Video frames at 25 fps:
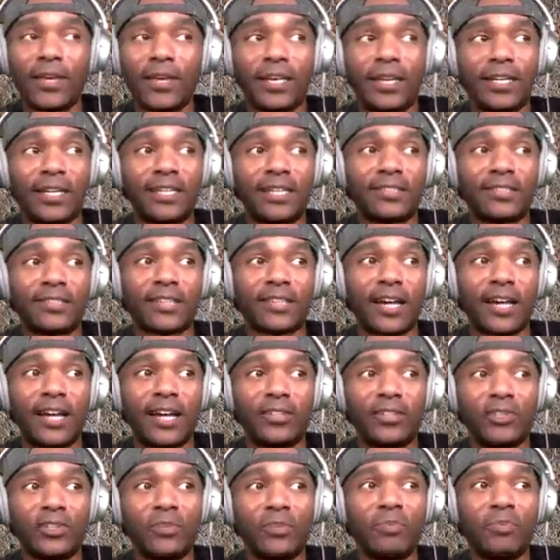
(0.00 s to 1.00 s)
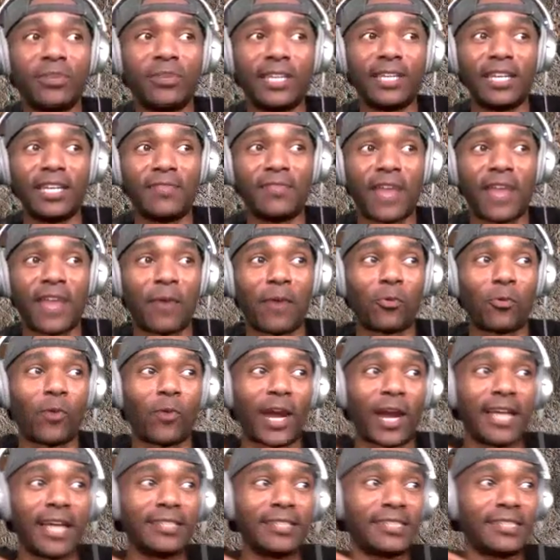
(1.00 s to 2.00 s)
is do you believe that
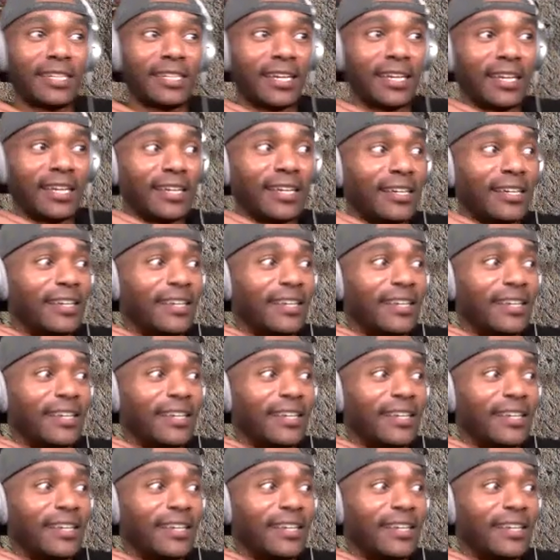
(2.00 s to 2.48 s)
ranting